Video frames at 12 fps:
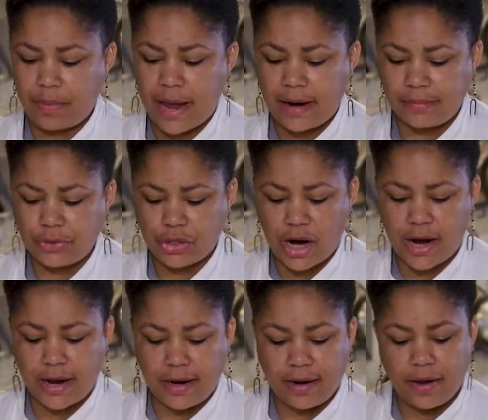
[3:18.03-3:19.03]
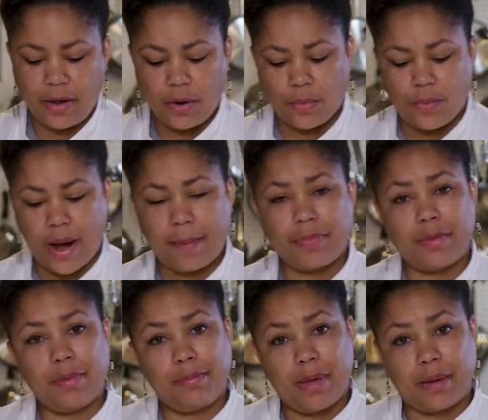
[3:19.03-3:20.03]
pat them dry, wrap
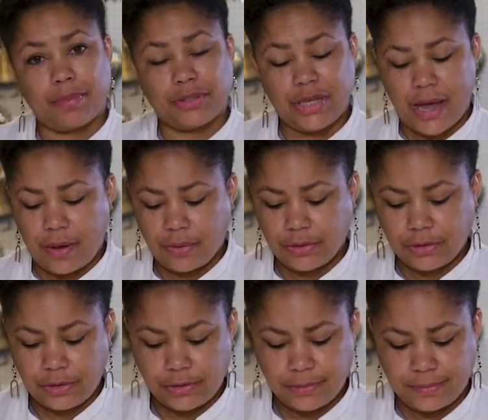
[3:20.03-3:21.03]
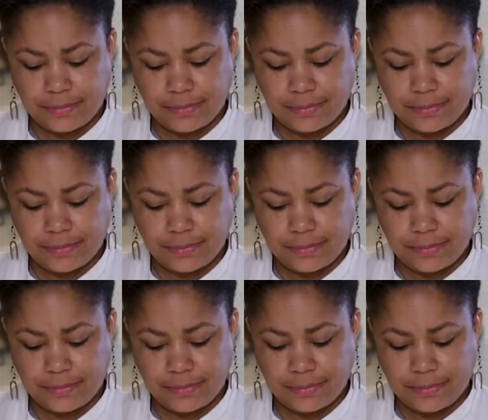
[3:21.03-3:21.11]
them in paper towels,